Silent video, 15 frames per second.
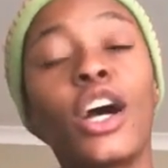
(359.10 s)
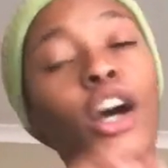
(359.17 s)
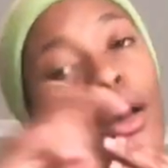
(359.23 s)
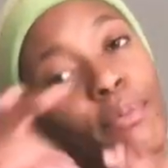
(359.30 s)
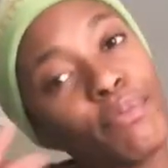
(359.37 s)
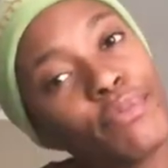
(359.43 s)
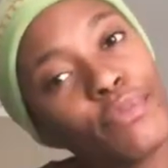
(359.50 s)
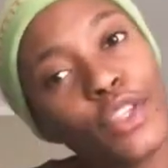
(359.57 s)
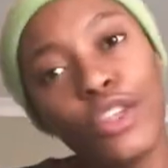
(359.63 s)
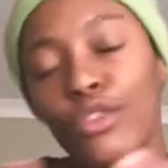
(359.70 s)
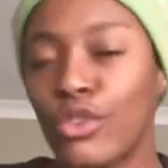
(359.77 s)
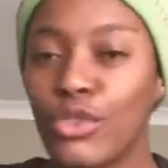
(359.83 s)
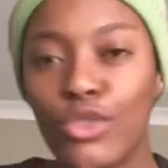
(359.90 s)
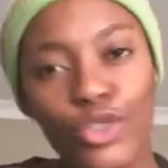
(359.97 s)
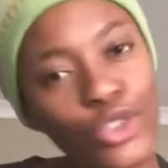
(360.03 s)

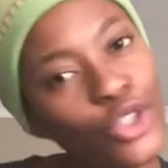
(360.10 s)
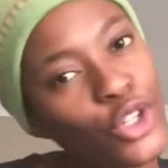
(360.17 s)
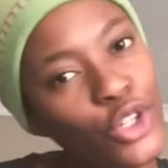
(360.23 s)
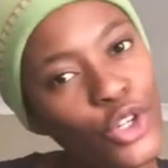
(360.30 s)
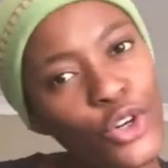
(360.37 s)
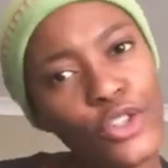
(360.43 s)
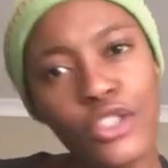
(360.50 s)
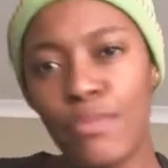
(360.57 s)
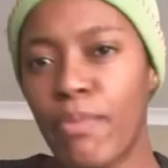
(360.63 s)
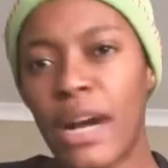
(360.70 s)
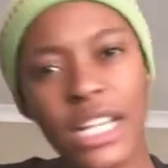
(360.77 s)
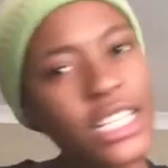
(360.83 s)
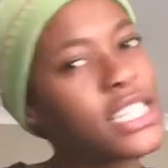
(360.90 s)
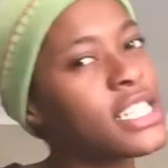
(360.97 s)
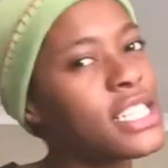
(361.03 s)
Those who don't know,
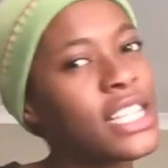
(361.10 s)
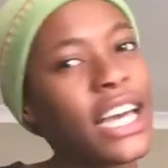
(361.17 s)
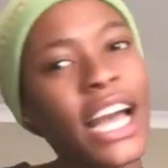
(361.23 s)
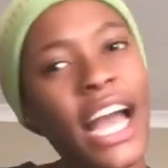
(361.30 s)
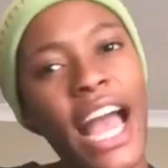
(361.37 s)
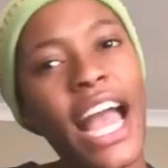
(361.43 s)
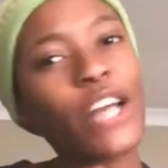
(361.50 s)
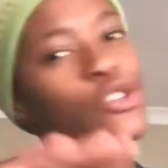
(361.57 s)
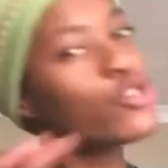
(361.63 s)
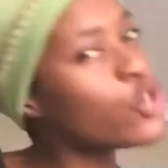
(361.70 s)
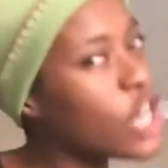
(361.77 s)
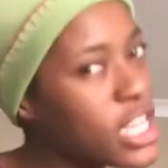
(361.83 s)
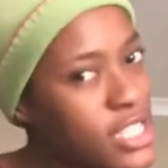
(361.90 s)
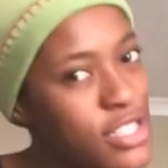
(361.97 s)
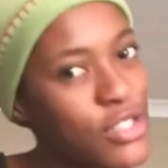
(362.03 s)
Sparks is the guy I
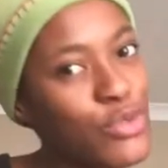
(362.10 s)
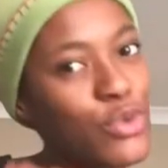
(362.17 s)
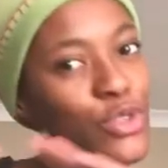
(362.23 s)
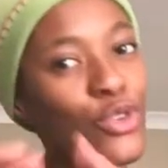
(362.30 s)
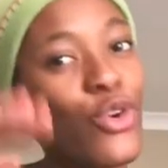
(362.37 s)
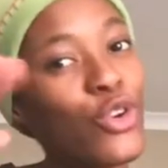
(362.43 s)
trust with